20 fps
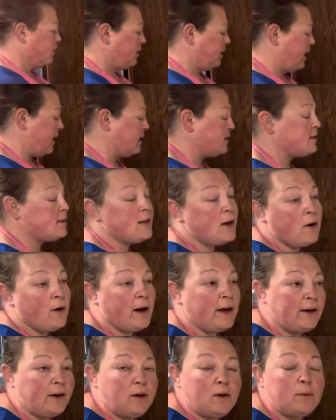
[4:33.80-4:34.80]
Okay, so
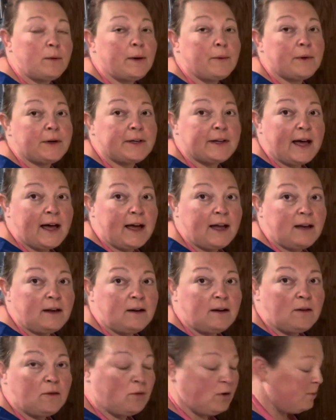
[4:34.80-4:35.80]
I knew we were
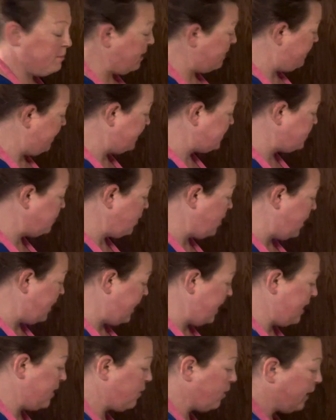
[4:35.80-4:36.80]
done when my mixer got
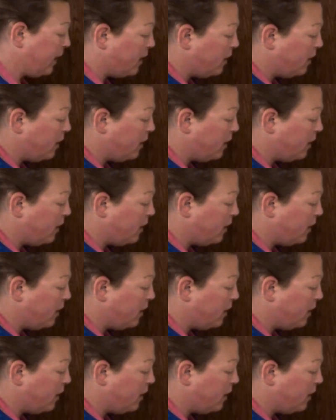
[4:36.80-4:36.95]
angry.